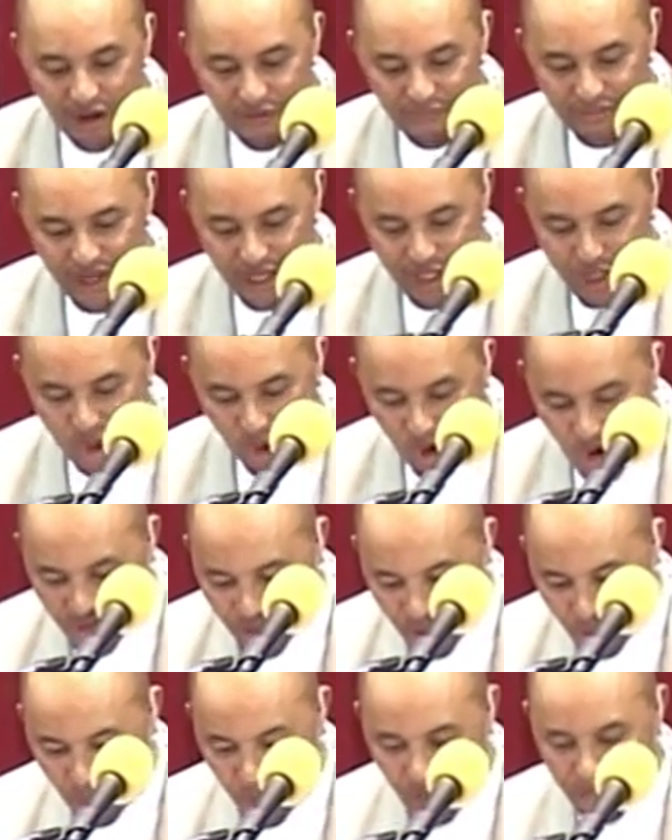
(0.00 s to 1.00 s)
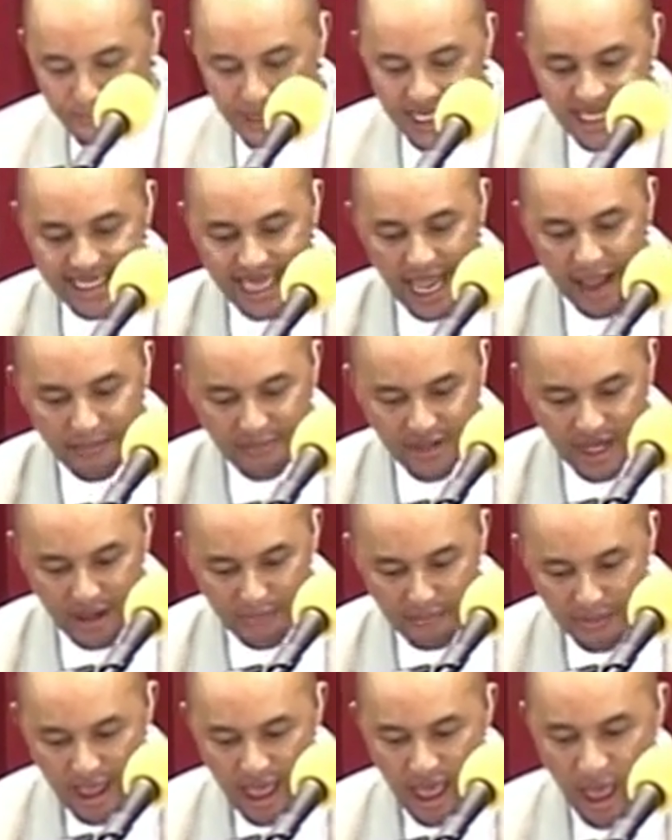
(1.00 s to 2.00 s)
of the Jordan would be dammed
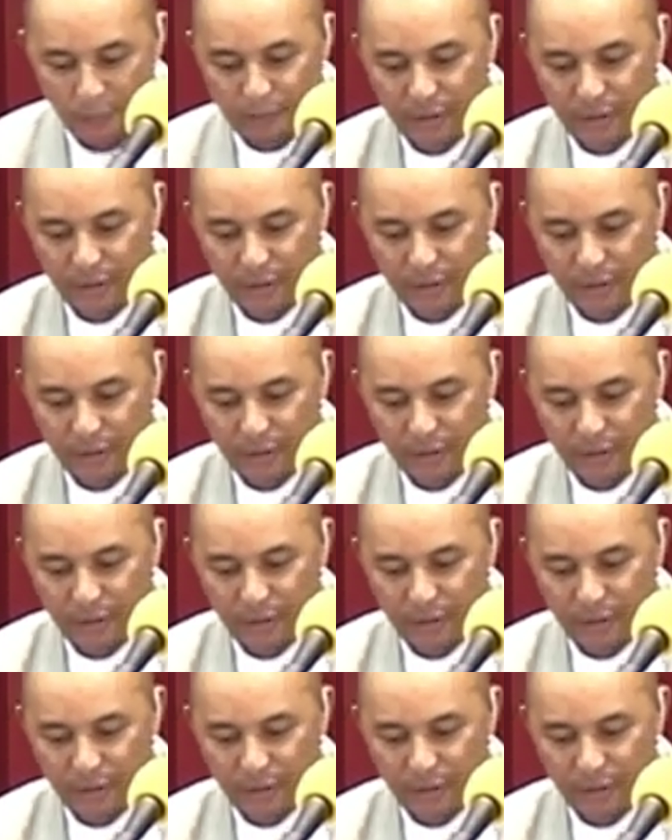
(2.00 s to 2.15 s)
up,